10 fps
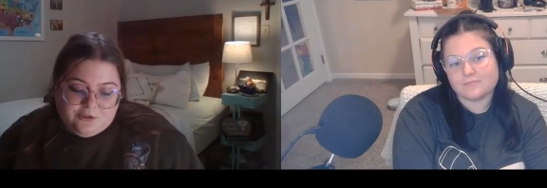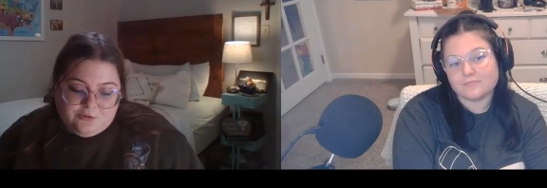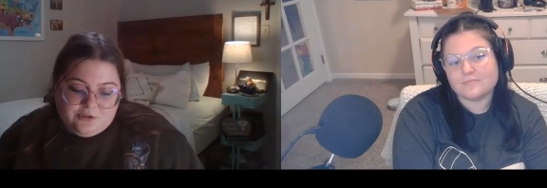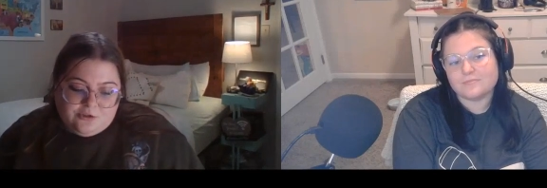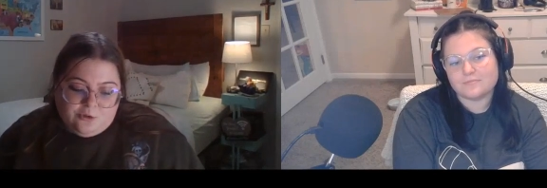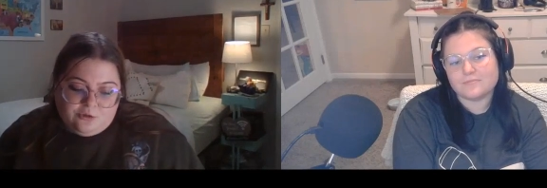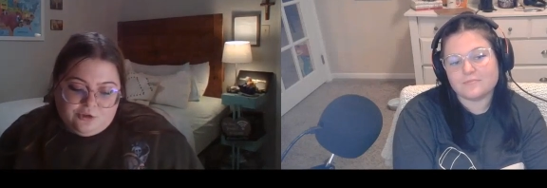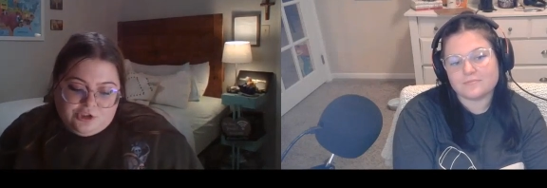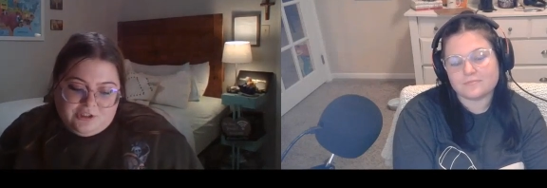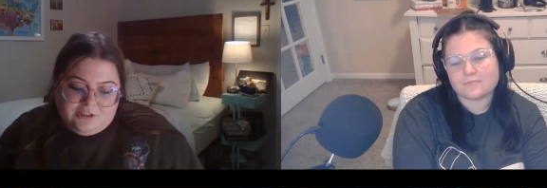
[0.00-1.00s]
Speaker 1: And as a
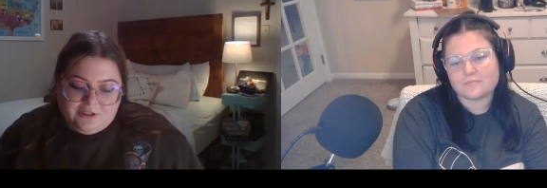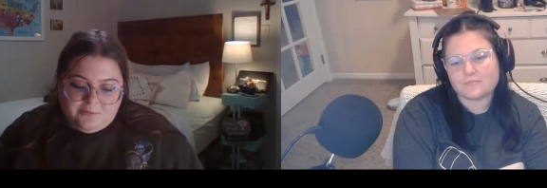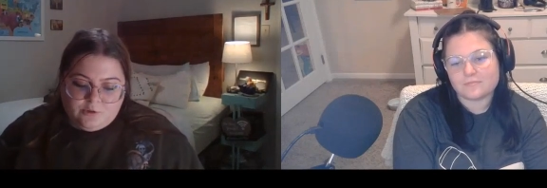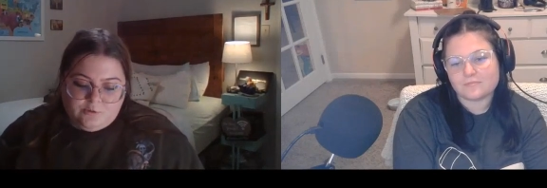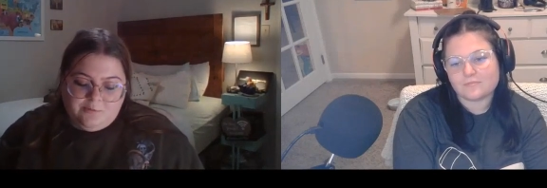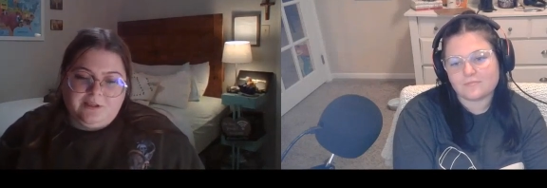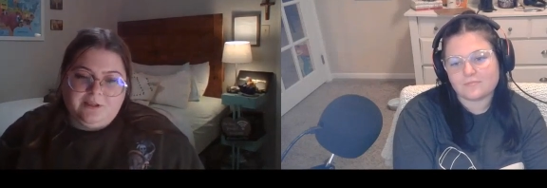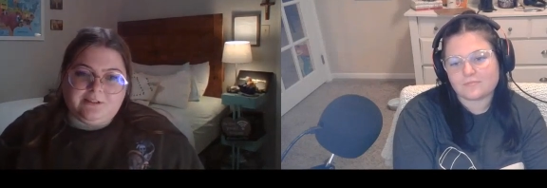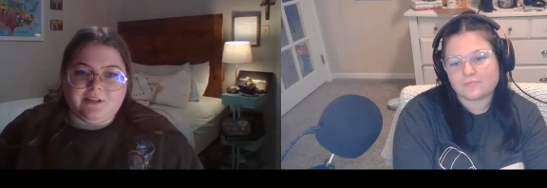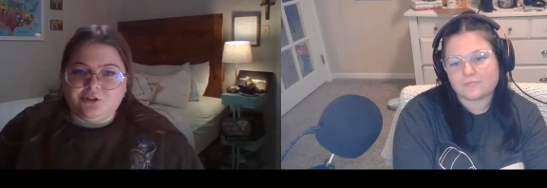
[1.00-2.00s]
result, she ended up
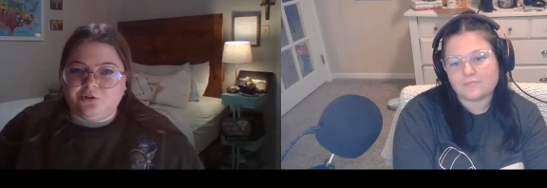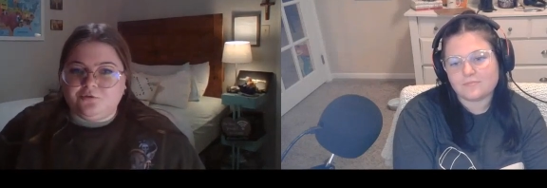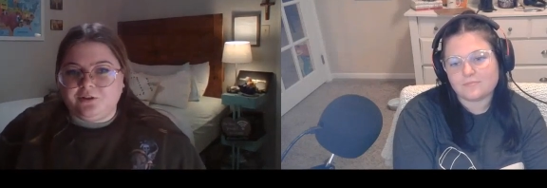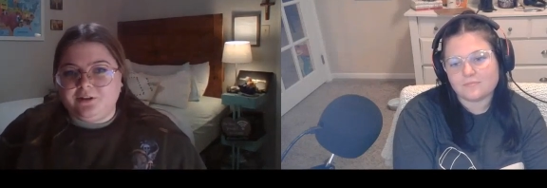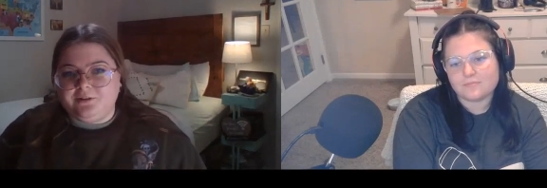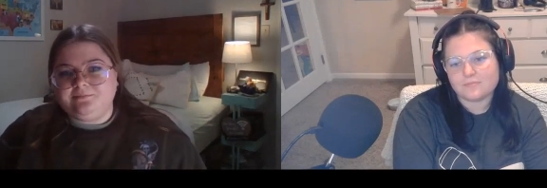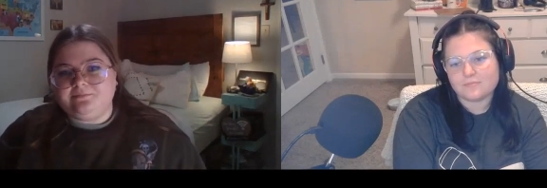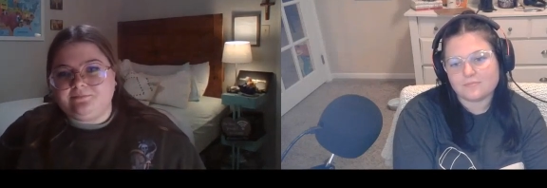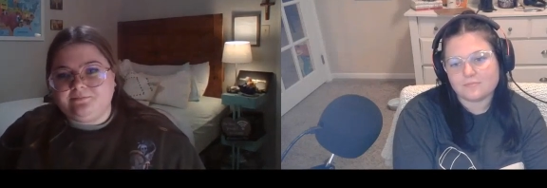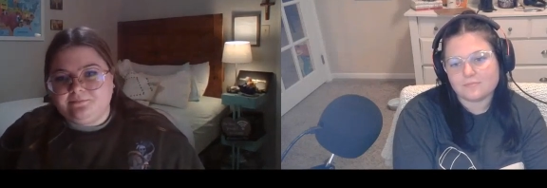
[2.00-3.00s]
sweeping his kitchen
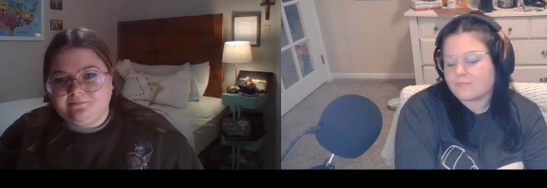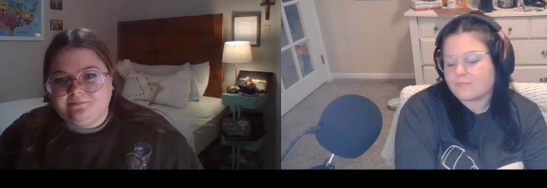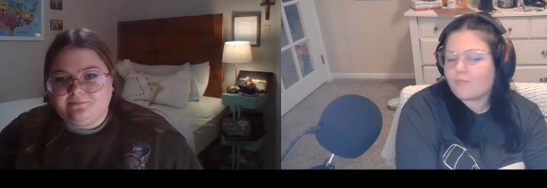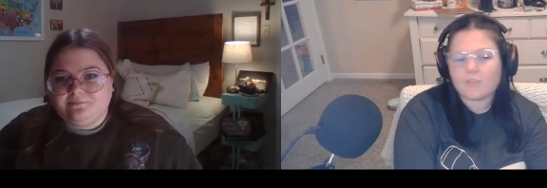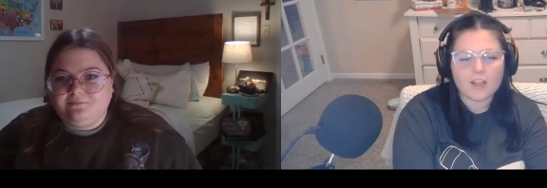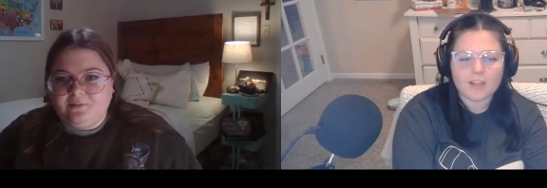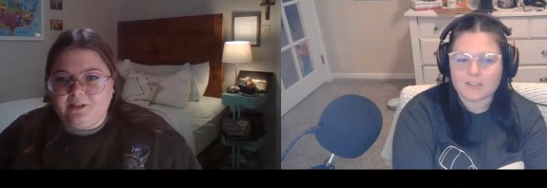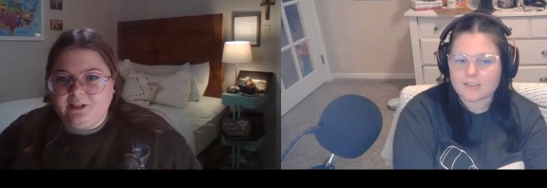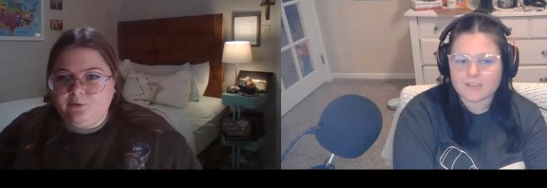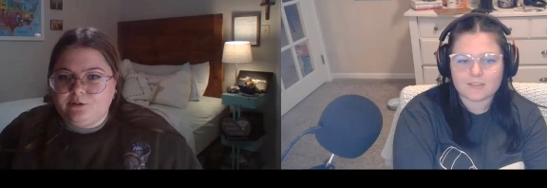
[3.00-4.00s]
for him.
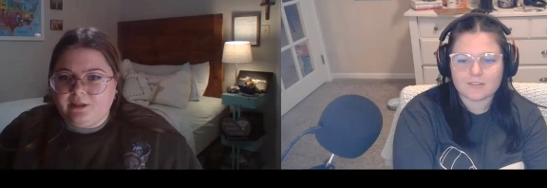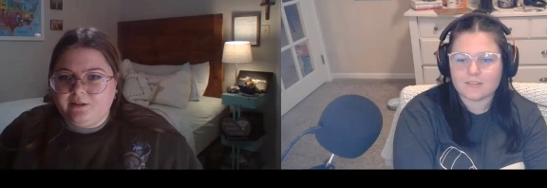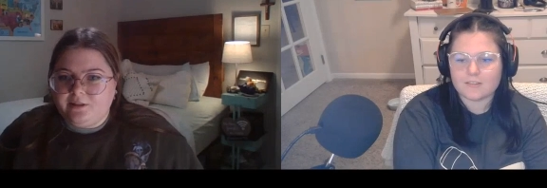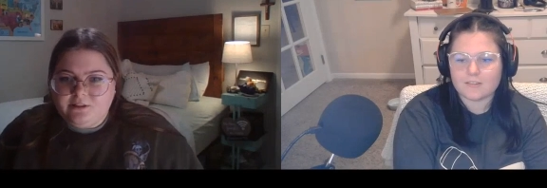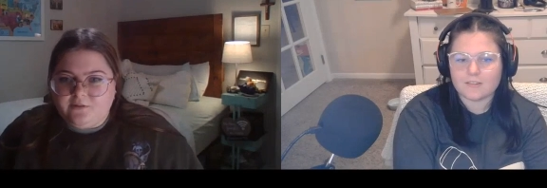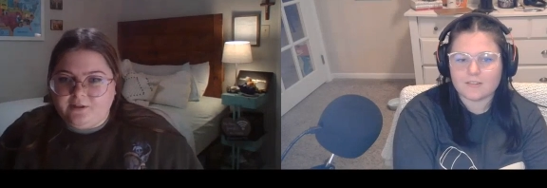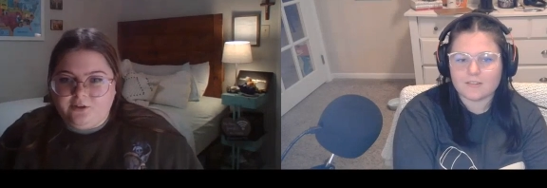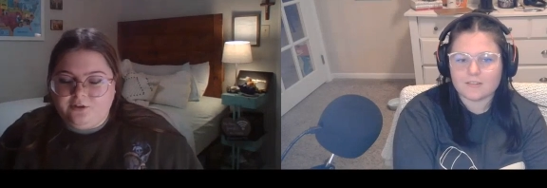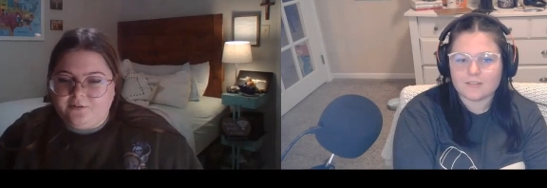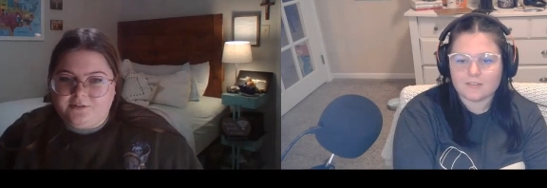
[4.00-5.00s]
Nice. He was like,
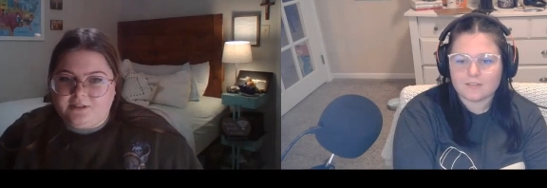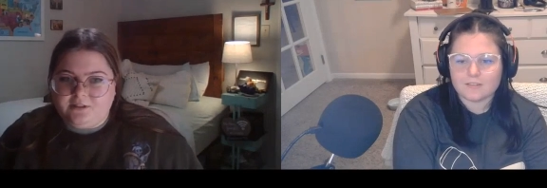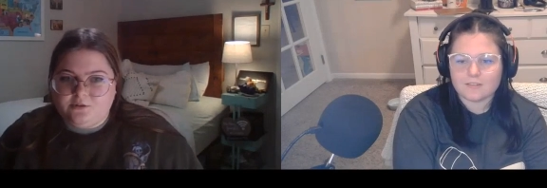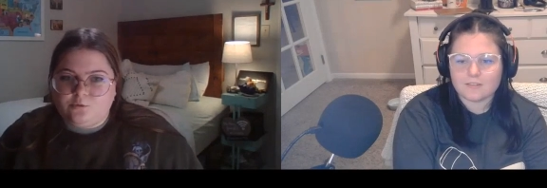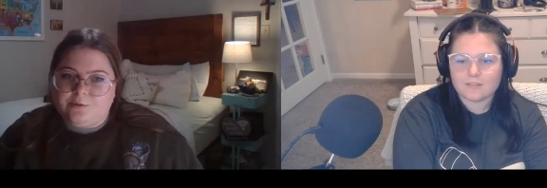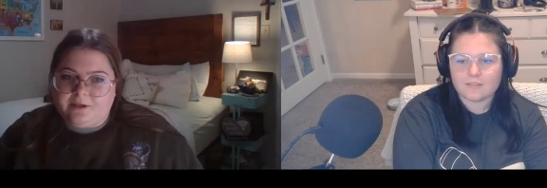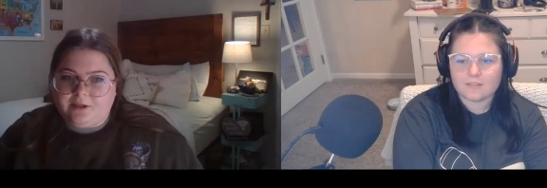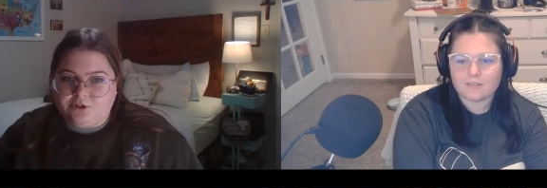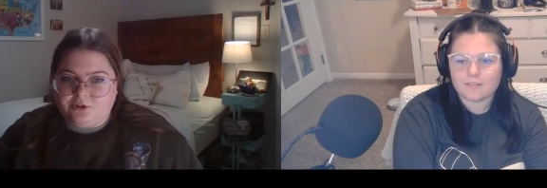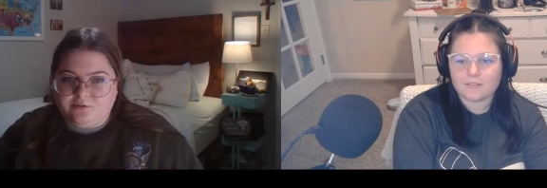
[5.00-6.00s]
That's fine. You don't have to eat.
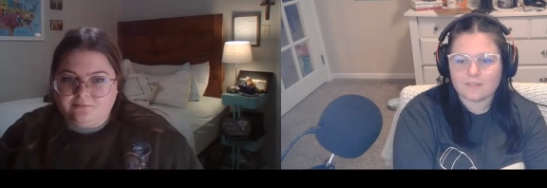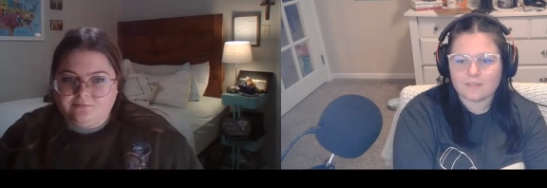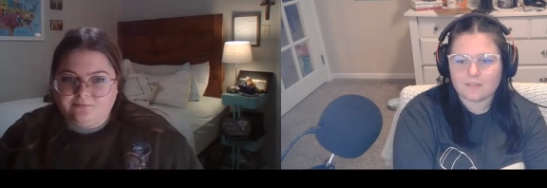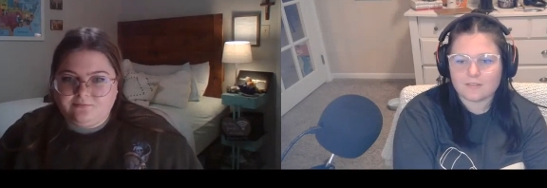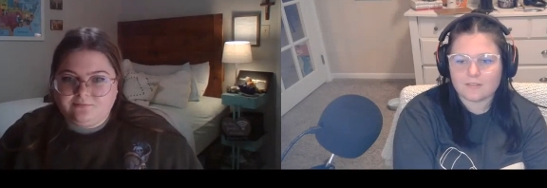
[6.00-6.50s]
Sweep my kitchen.